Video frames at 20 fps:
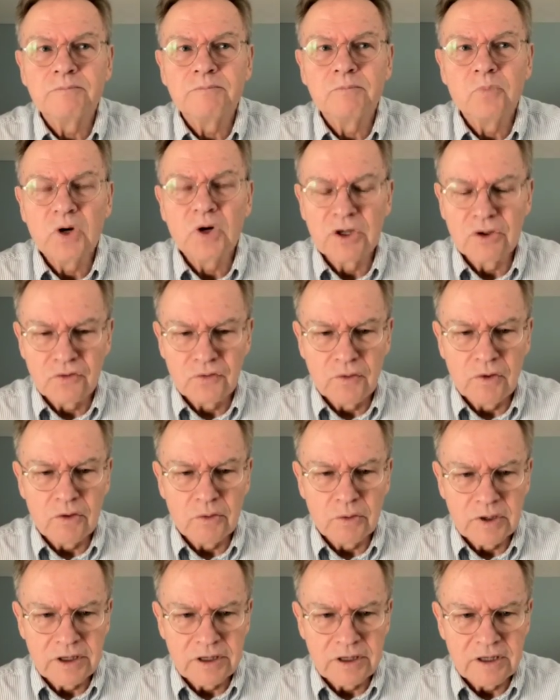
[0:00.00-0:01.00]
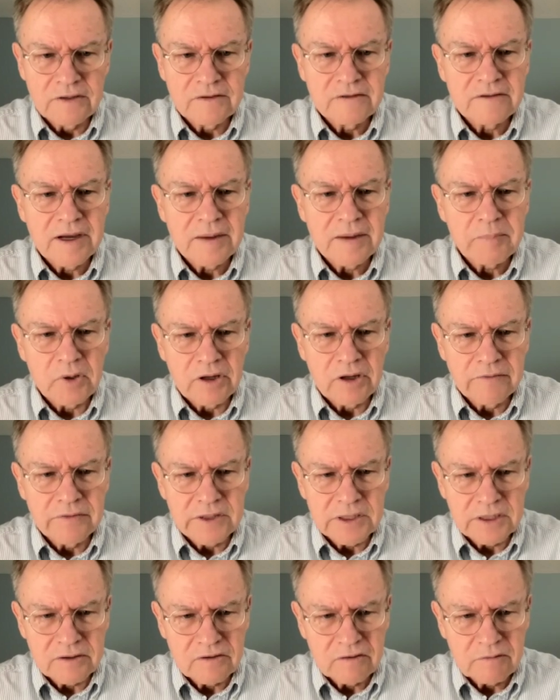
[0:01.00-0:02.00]
brings forward an example of an
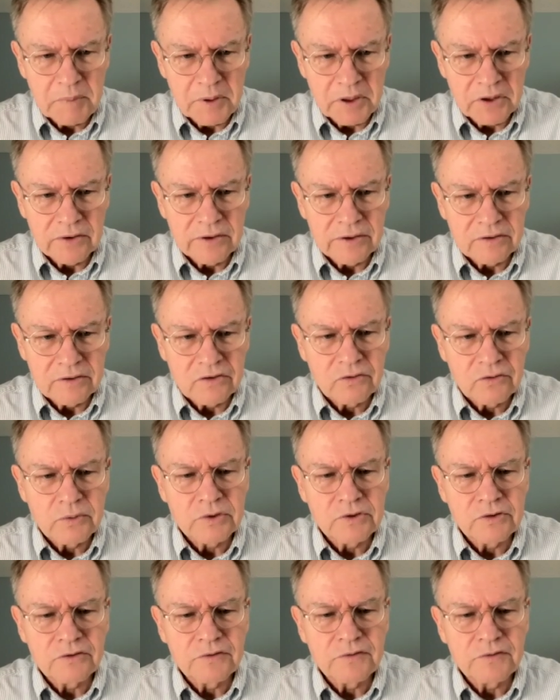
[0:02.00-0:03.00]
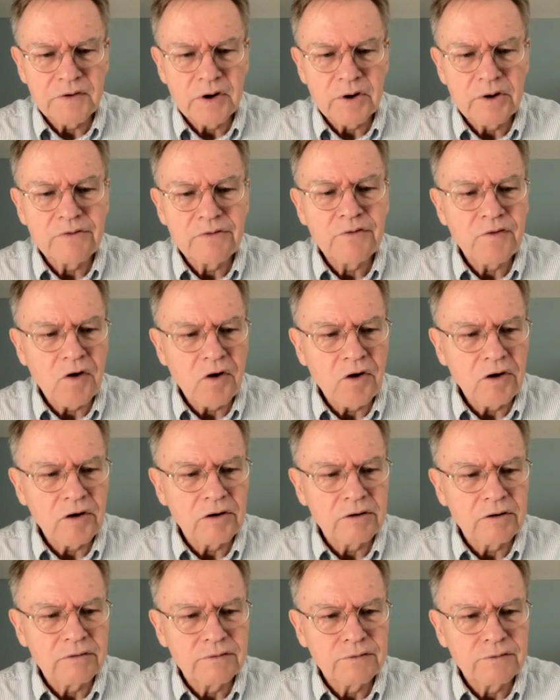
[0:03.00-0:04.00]
experience which is very
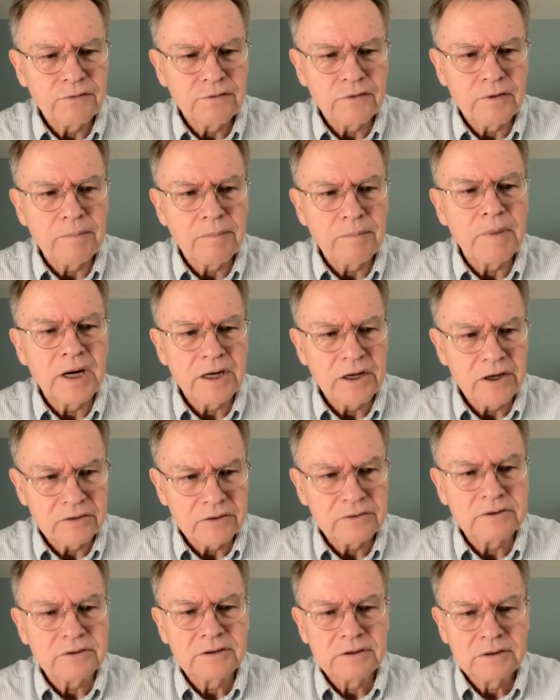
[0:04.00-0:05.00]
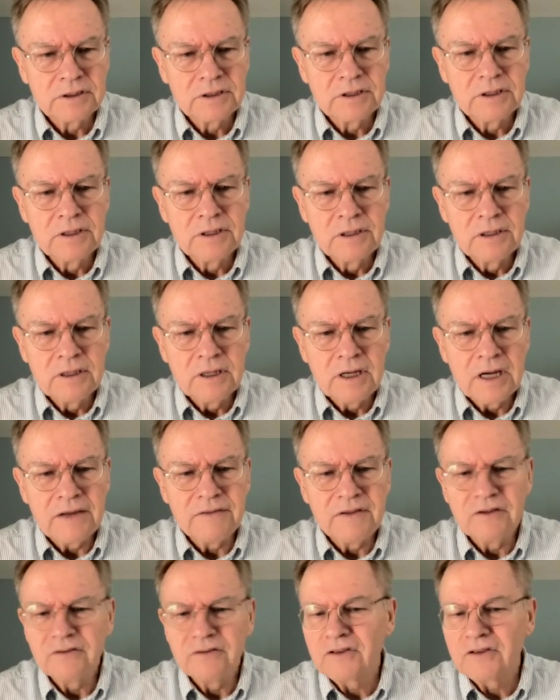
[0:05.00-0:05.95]
far from my own. And this